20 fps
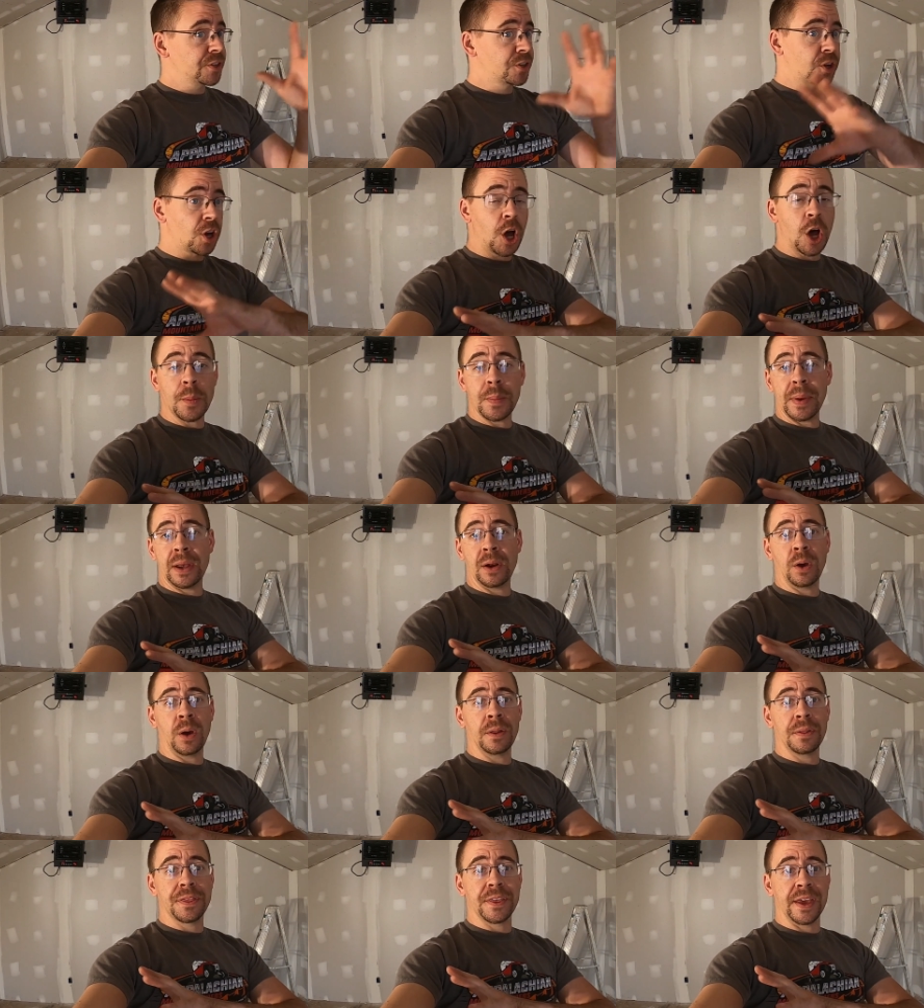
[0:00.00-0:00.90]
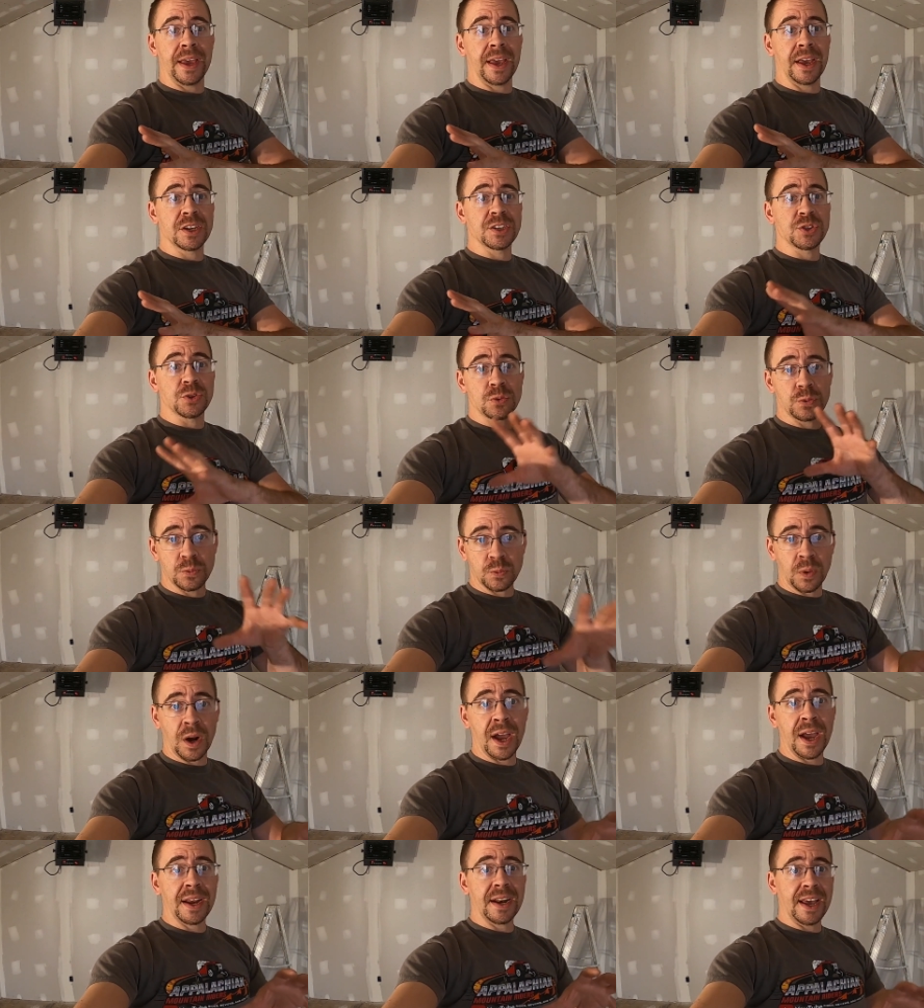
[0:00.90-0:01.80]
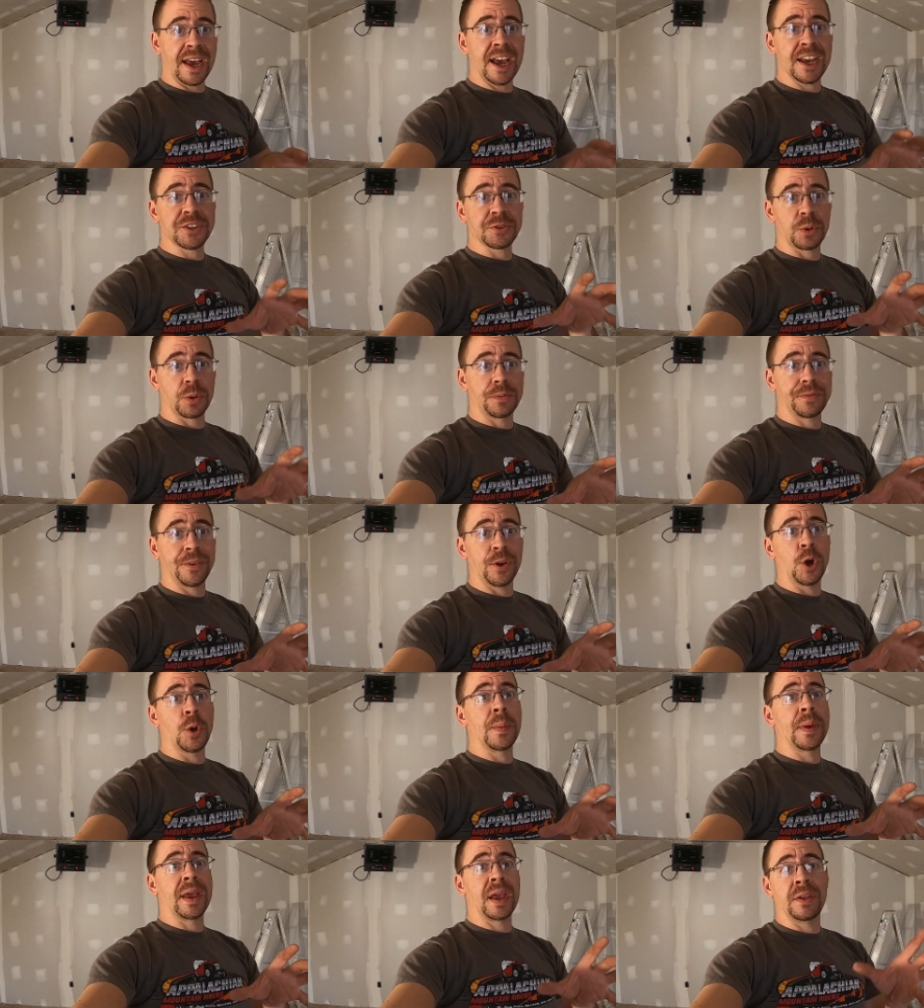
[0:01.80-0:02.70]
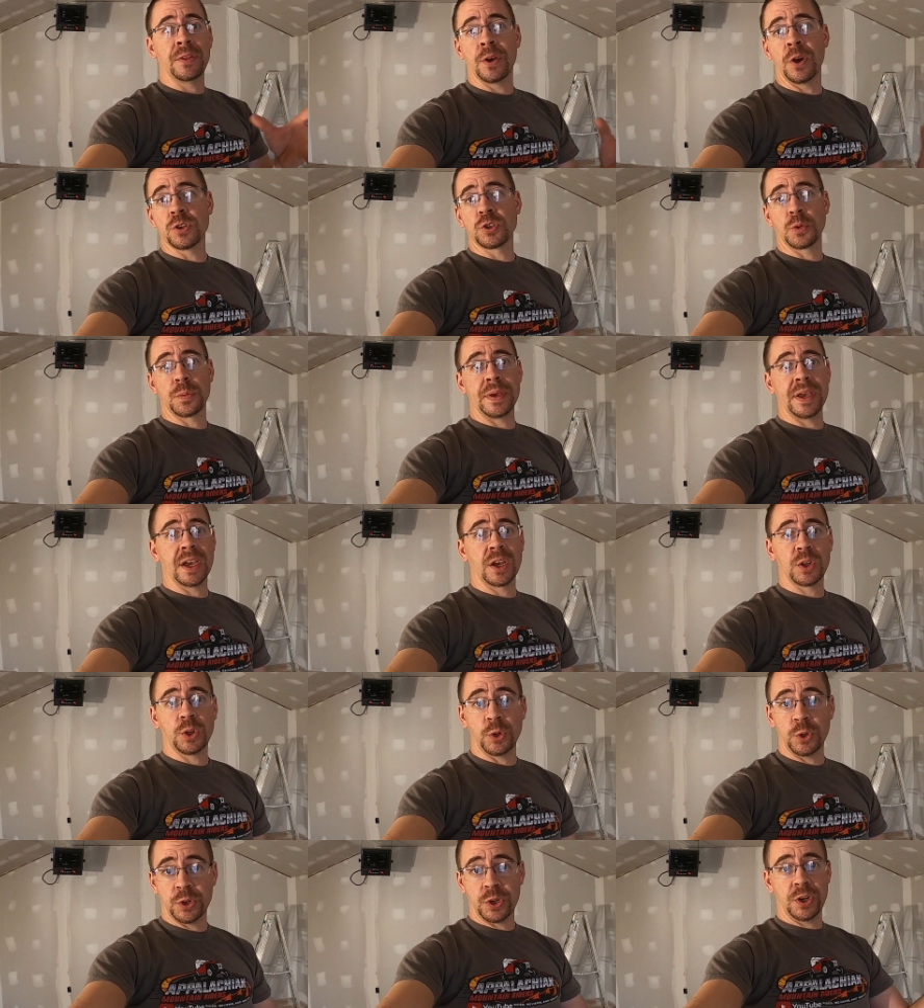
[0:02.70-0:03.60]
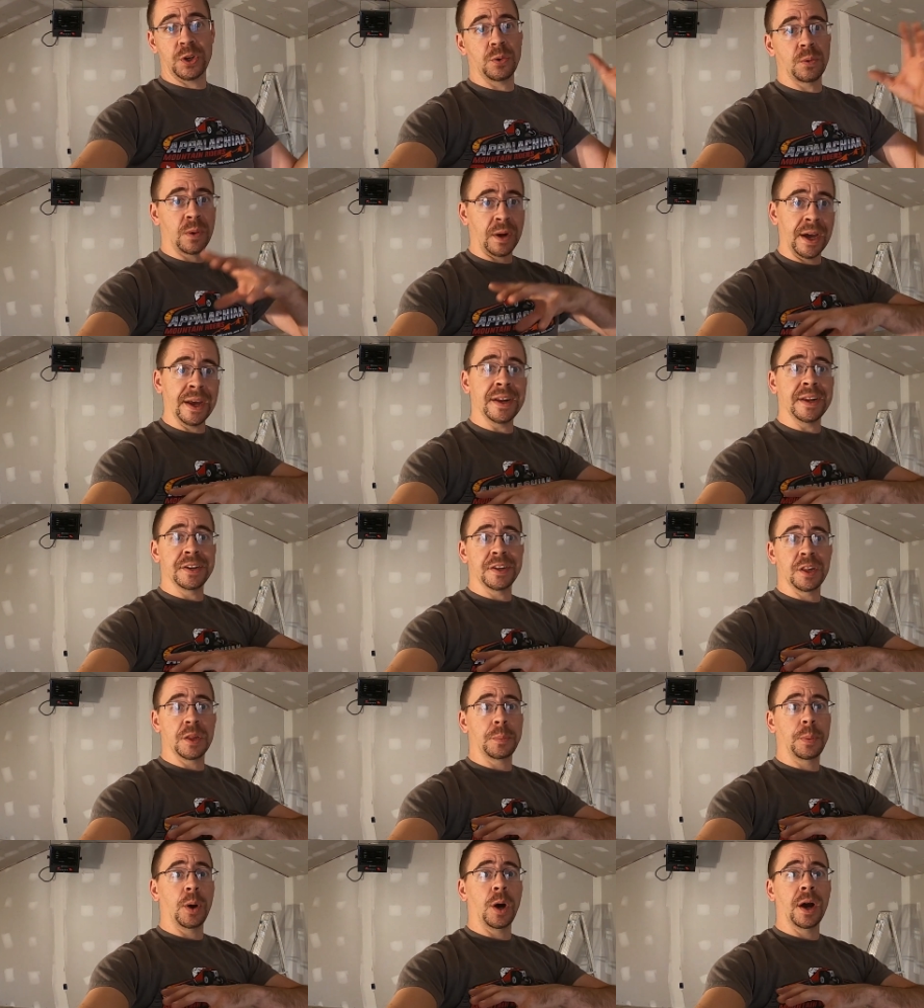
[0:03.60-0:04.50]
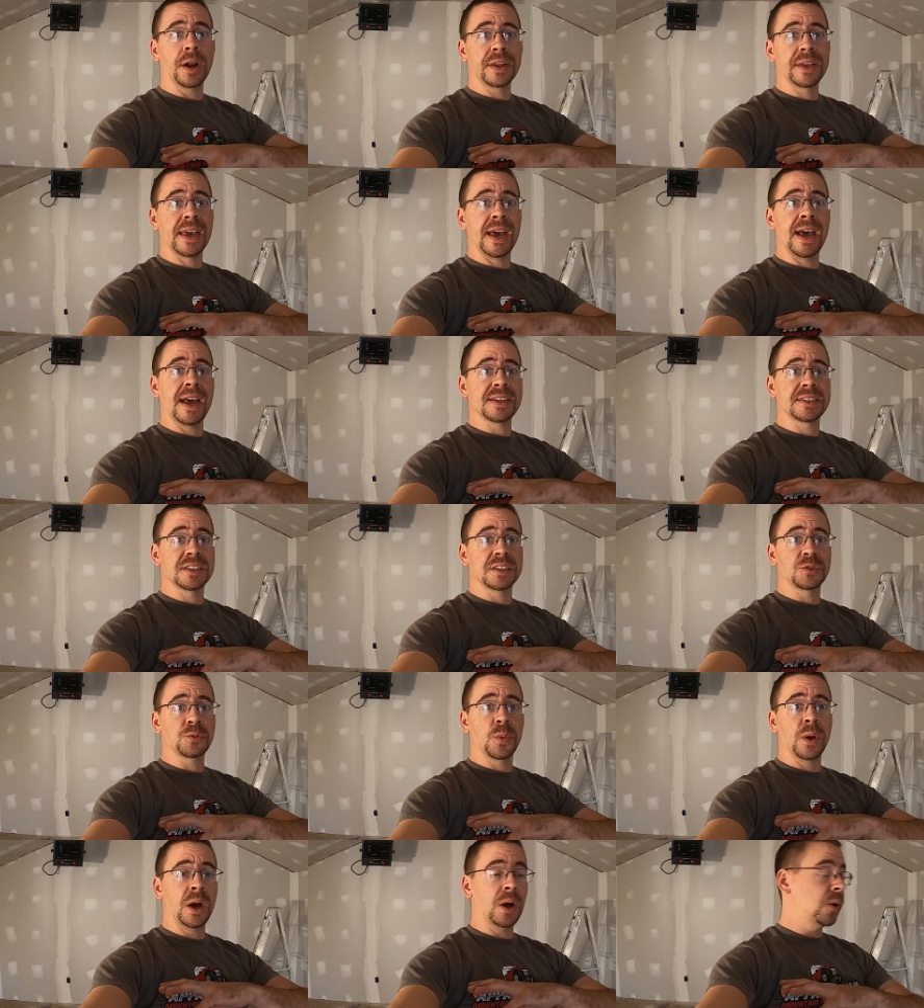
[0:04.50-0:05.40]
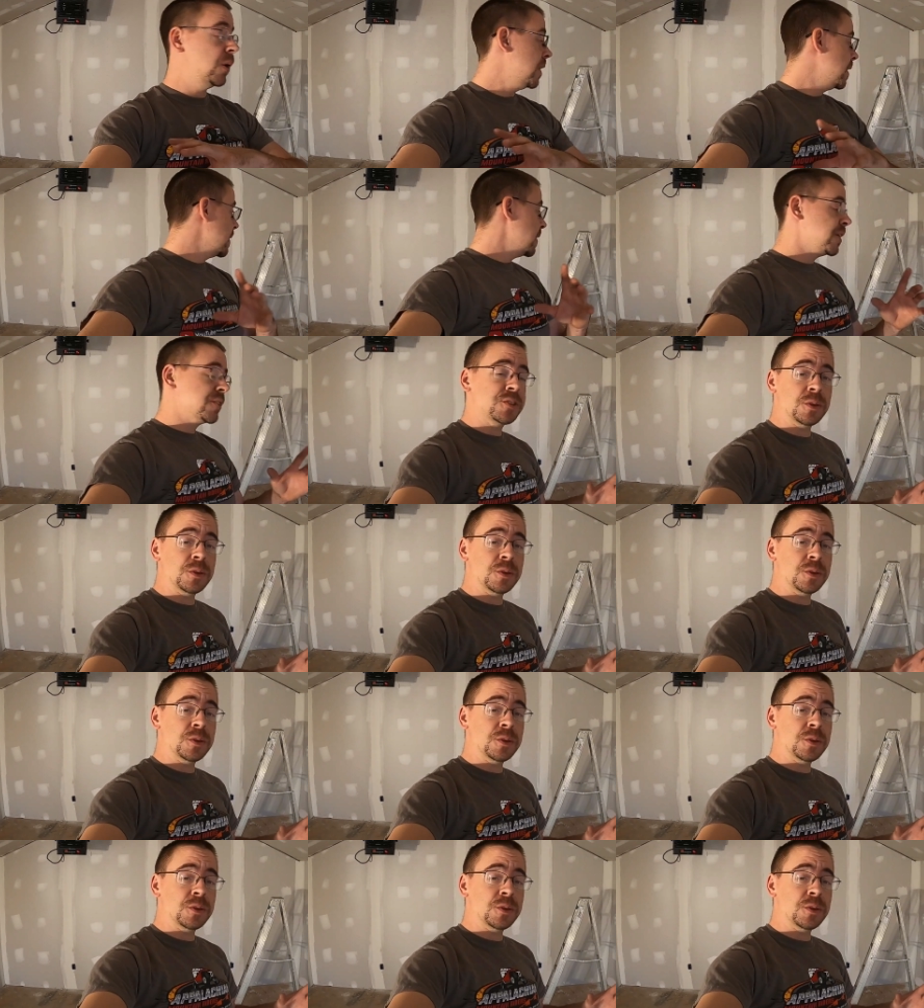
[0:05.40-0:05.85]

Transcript: to comment on things right as we're filming, and those will be included right into the podcast as well.